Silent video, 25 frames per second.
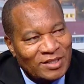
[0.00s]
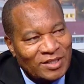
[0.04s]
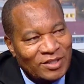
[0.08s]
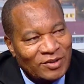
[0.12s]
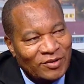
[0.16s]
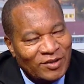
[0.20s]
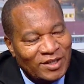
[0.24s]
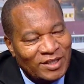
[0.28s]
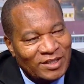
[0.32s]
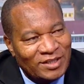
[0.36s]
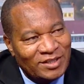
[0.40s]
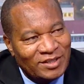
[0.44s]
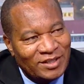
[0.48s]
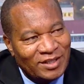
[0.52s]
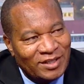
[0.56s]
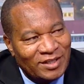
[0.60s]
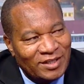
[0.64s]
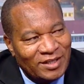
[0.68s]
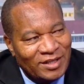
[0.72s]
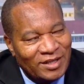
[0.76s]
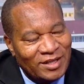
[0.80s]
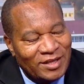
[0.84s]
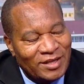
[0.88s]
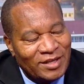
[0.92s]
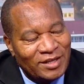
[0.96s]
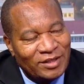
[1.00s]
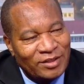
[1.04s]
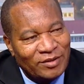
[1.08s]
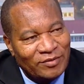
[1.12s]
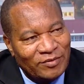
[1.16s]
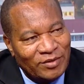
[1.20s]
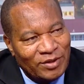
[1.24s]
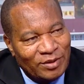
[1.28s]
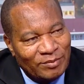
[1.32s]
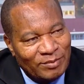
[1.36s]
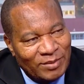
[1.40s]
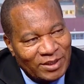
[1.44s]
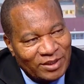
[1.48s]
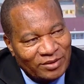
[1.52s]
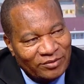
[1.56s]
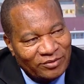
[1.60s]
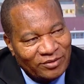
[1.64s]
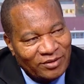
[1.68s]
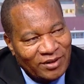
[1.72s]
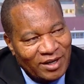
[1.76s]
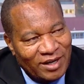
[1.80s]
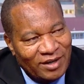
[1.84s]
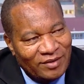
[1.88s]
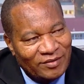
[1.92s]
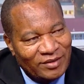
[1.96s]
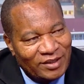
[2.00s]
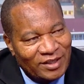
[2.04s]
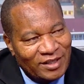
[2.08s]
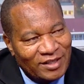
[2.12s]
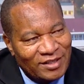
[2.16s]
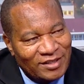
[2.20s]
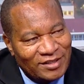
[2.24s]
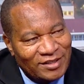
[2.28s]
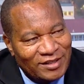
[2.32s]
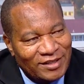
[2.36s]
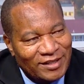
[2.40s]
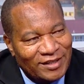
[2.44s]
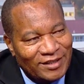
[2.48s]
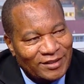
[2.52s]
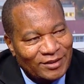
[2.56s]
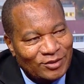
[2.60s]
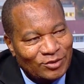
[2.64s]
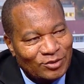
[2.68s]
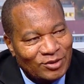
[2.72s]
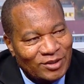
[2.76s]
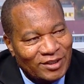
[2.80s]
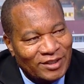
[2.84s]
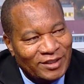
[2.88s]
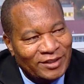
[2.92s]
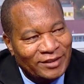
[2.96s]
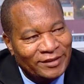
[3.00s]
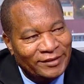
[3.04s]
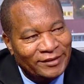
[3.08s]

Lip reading: Joash, and thank you very much for having us here today.